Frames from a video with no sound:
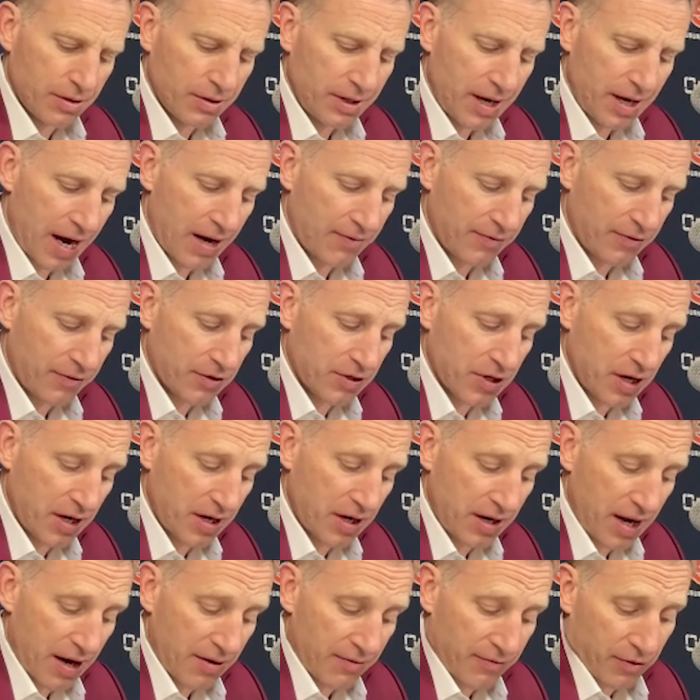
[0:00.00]
nine for
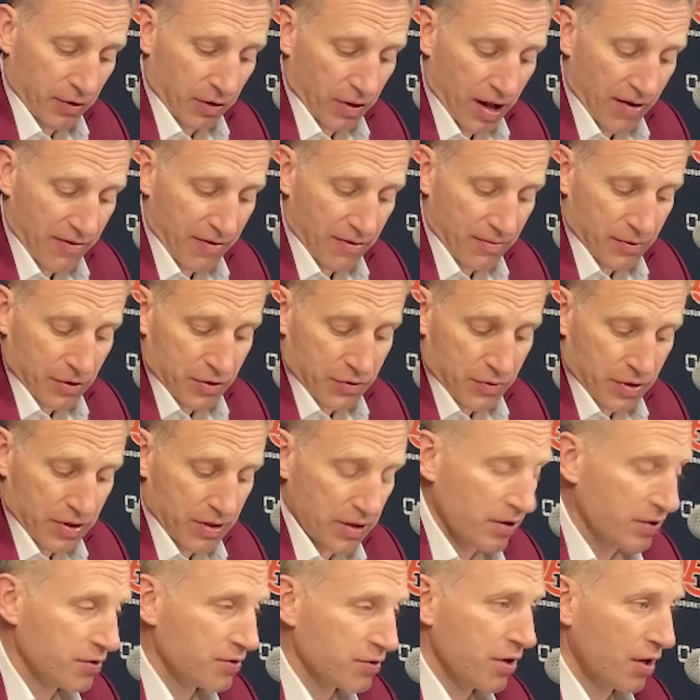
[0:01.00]
10, nine for 11 between
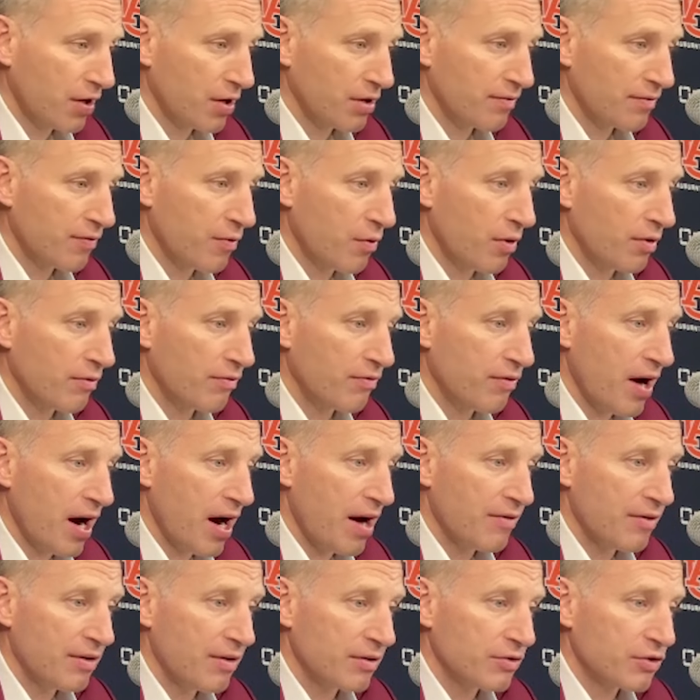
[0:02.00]
their starting four and
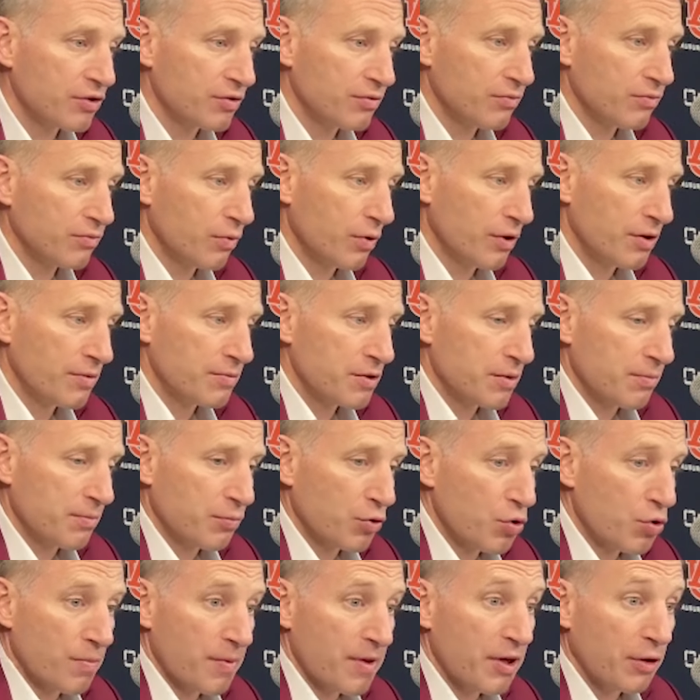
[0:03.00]
five and Williams and
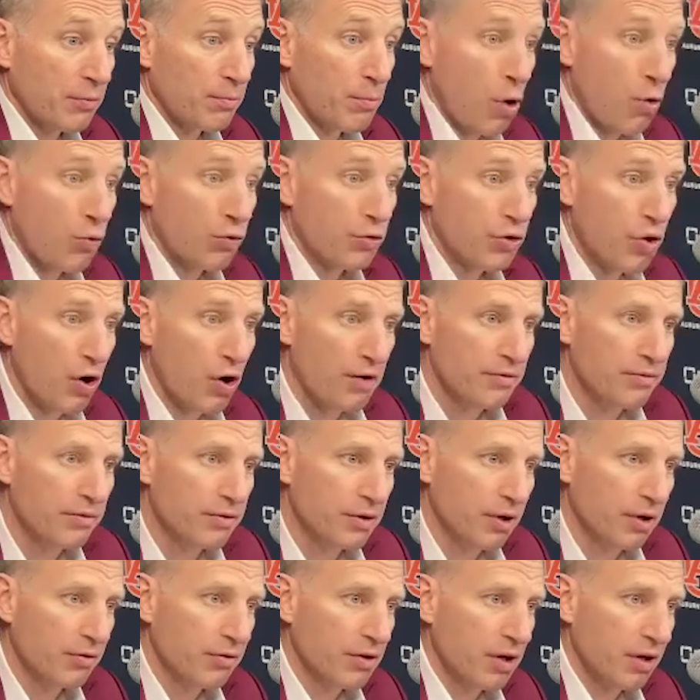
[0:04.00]
Broome. And they're both good.
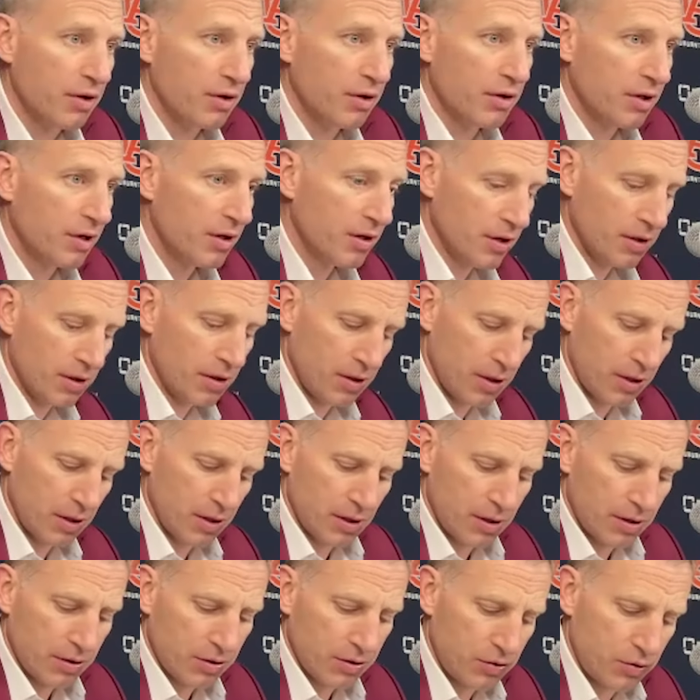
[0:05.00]
They're, they're
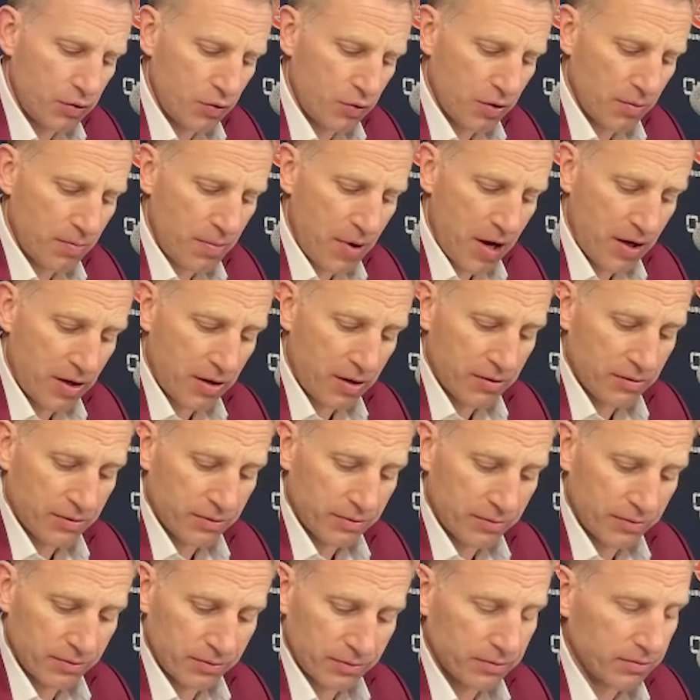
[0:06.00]
two of the better.
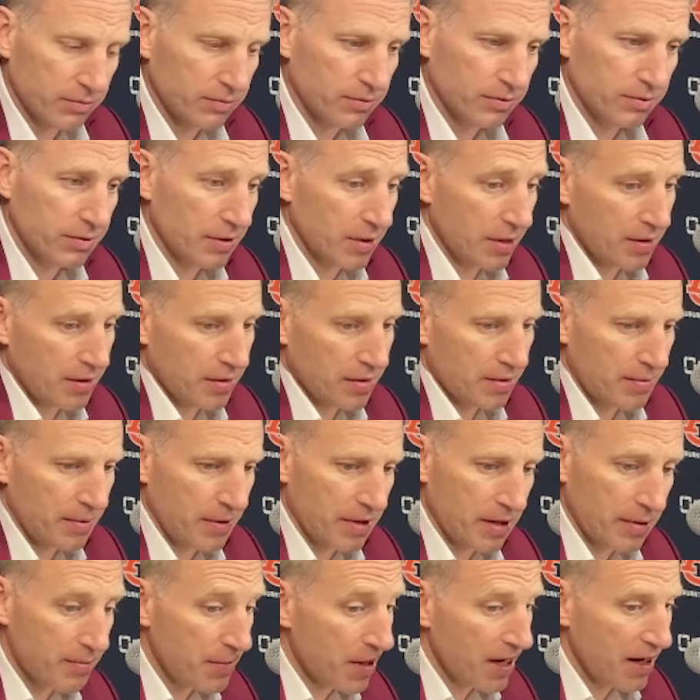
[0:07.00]
I
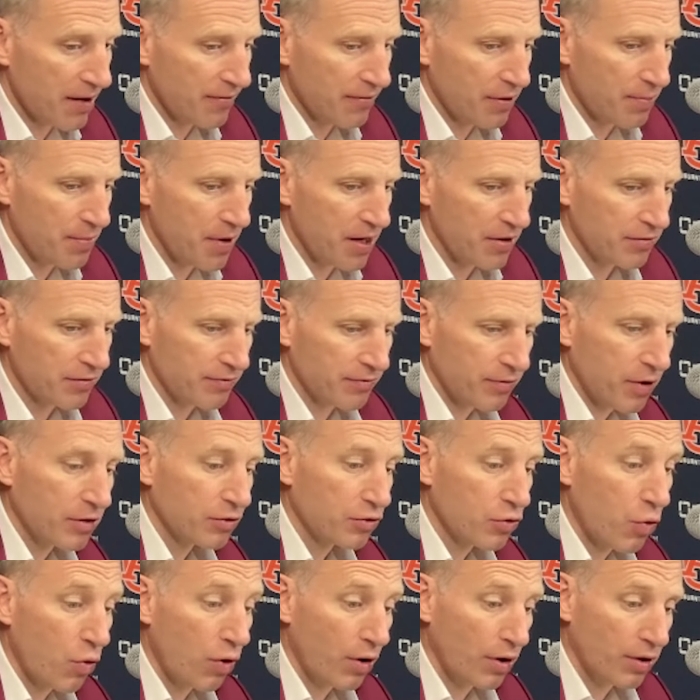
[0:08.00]
mean, they may have the best
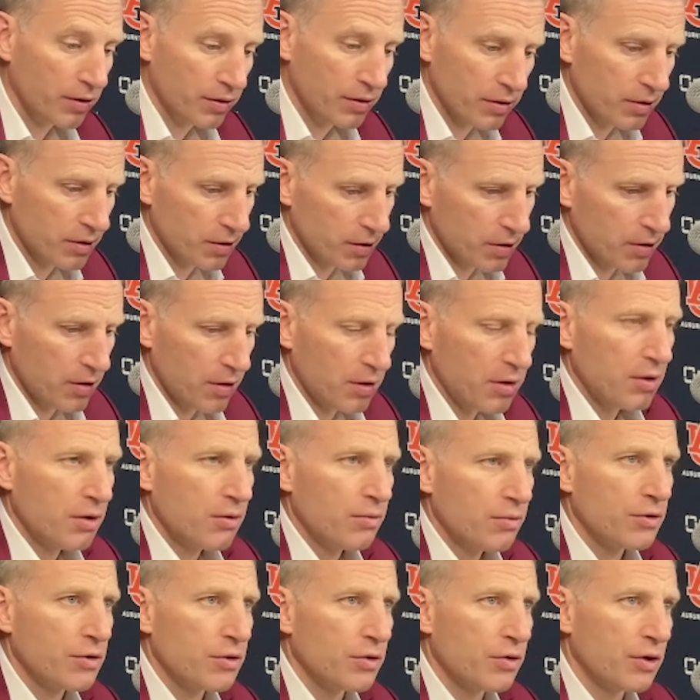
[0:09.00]
front court.
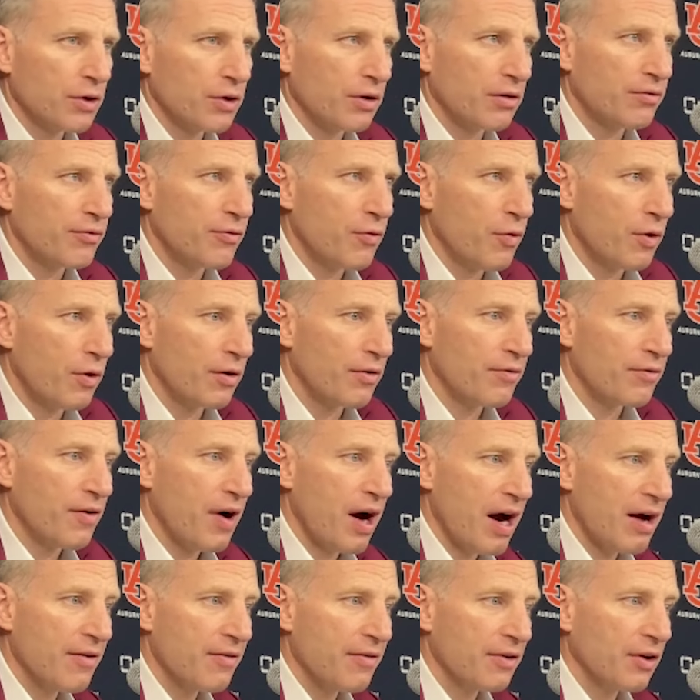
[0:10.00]
You look at a four and a
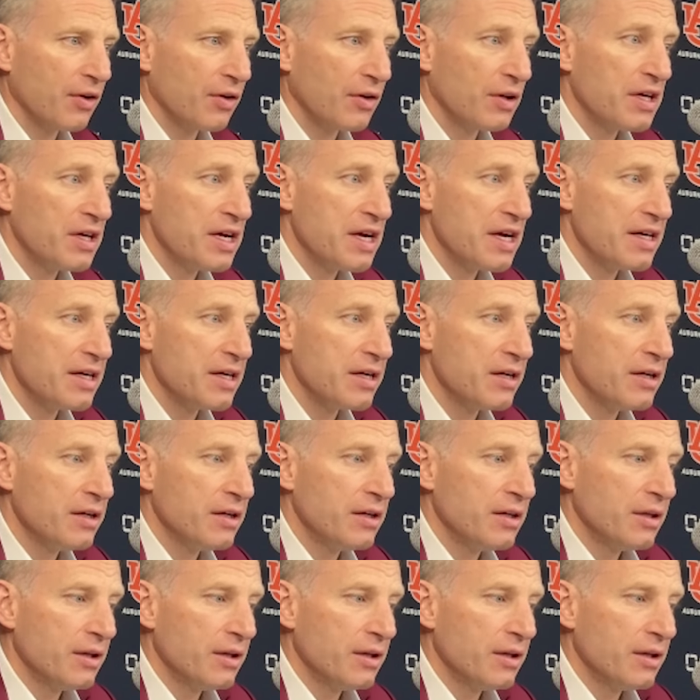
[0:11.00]
five in the league.